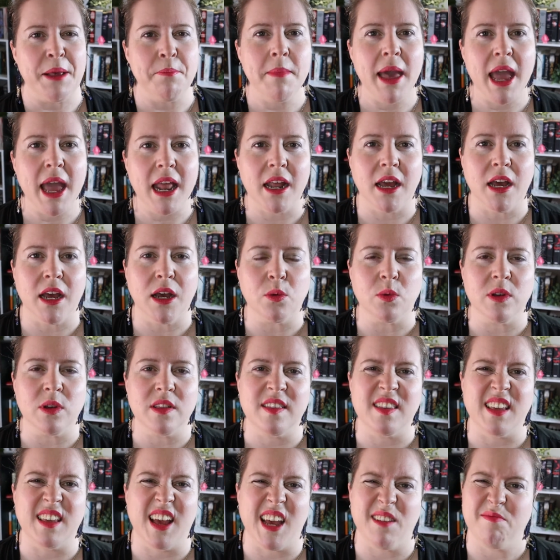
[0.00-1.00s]
manner, would
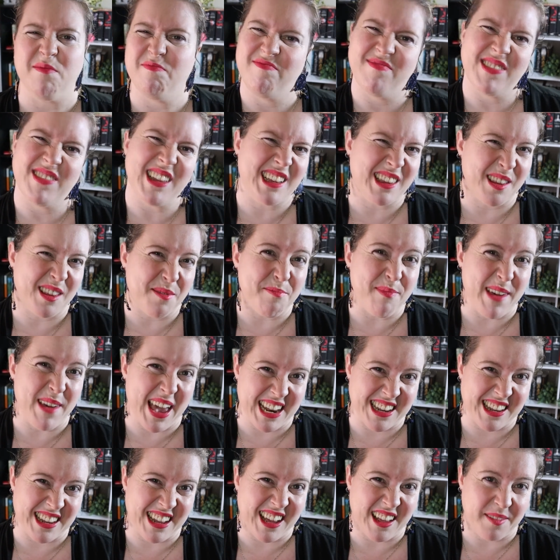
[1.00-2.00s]
say, "Doesn't
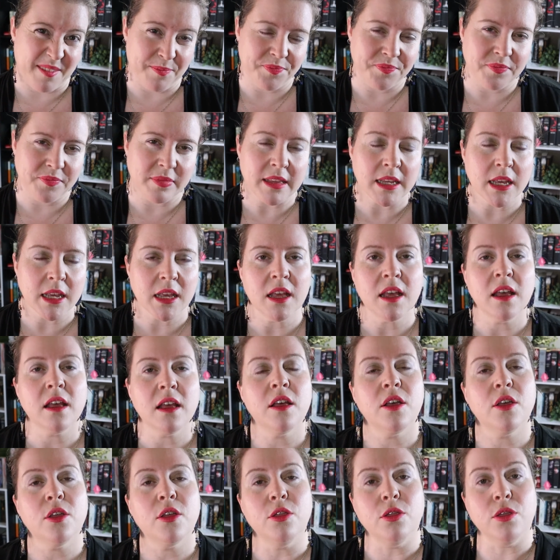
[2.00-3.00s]
matter.
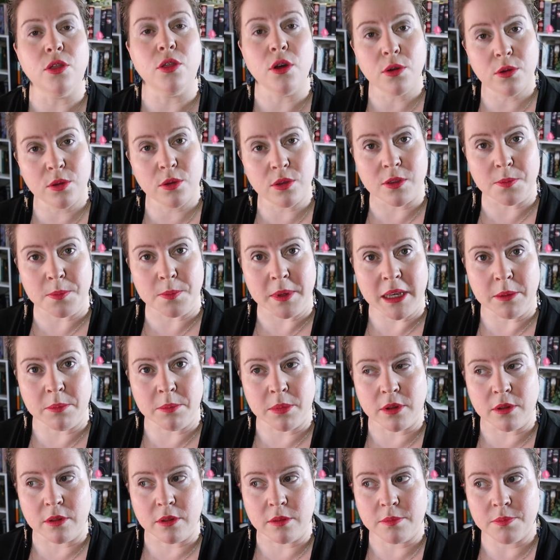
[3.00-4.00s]
Those
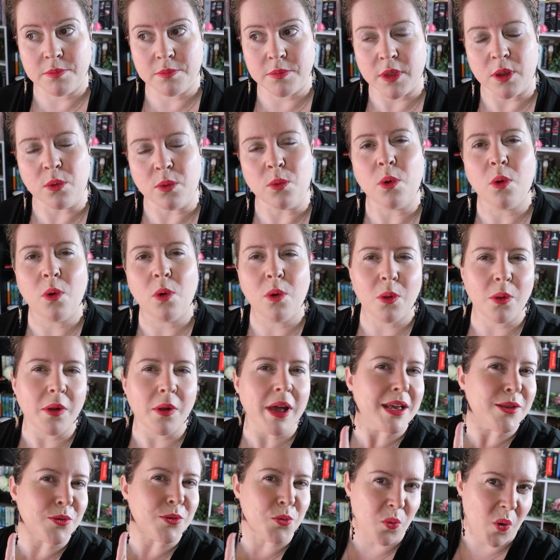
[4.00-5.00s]
people were
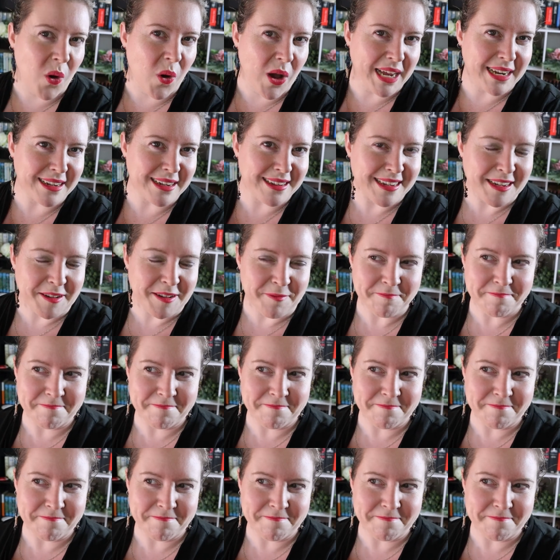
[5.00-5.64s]
always white."